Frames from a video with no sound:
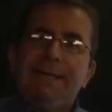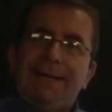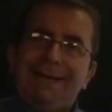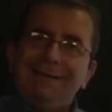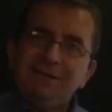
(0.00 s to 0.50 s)

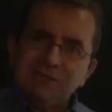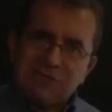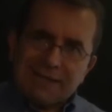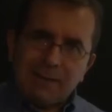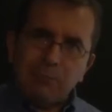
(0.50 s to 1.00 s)
the
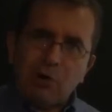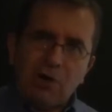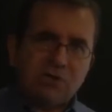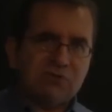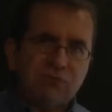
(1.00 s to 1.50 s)
setup
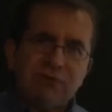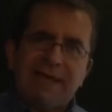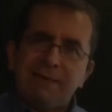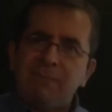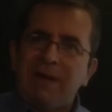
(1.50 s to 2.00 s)
cost for
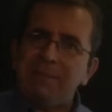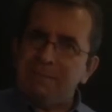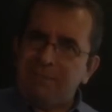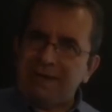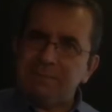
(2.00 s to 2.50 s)
that
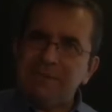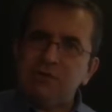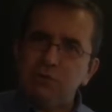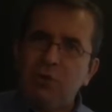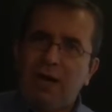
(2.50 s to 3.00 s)
might be
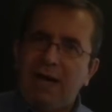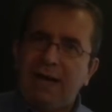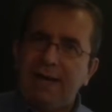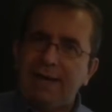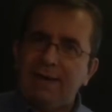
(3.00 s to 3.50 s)
too high.